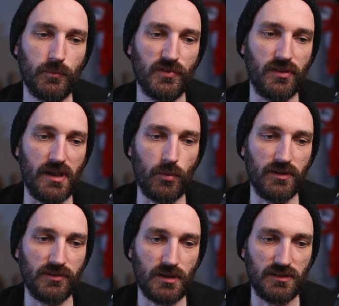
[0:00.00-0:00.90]
So that
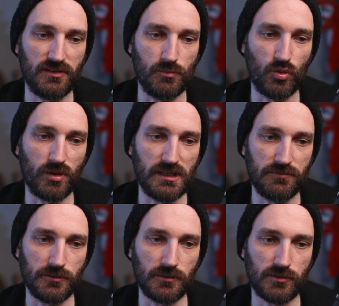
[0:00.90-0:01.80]
one is more
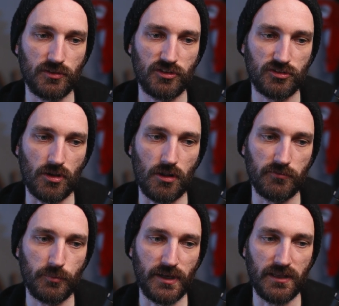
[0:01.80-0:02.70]
difficult to
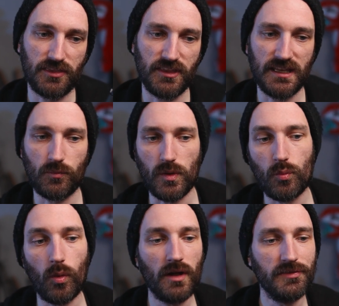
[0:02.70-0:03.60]
solve. But I think we
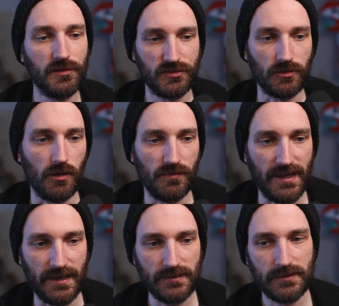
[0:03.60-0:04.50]
want to solve
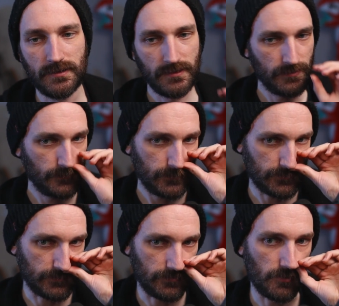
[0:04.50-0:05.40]
that.
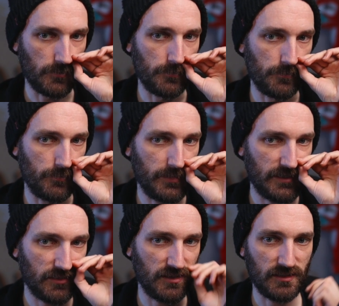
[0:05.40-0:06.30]
And
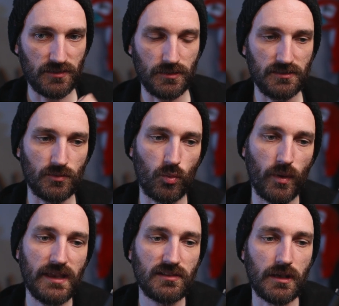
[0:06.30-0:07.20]
I think there is a
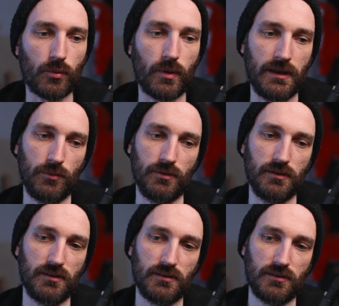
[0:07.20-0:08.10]
way to get
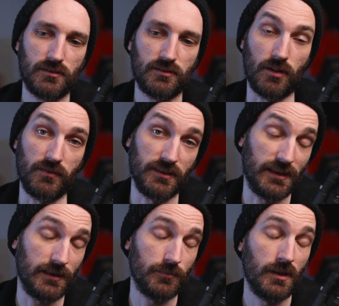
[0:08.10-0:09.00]
around solving
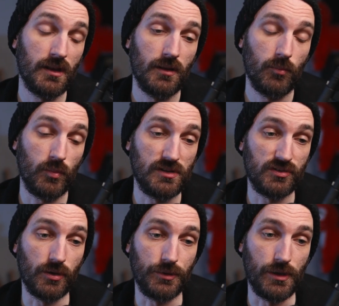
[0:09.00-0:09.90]
that. We
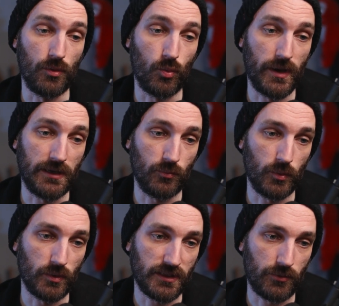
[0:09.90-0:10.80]
just don't know when
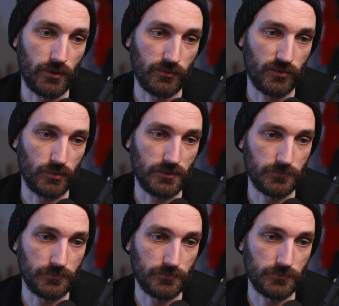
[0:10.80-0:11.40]
we will get around to it.